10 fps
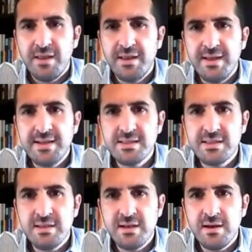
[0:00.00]
It's
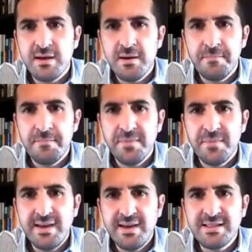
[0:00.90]

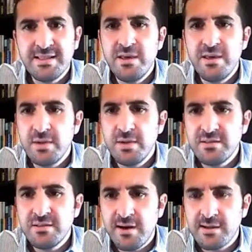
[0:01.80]
the only
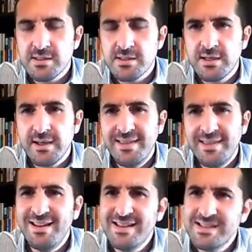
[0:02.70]
task in
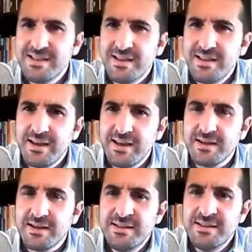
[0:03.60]
the listening
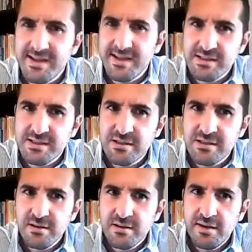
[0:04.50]

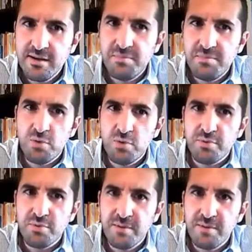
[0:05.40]
test in B1
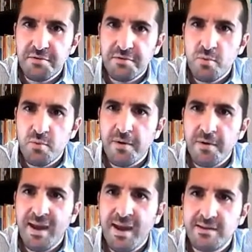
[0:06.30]
preliminary where
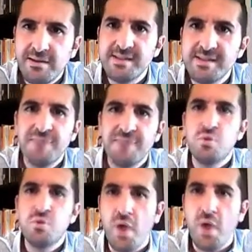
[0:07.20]
candidates have to
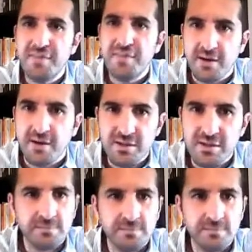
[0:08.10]
write the answer.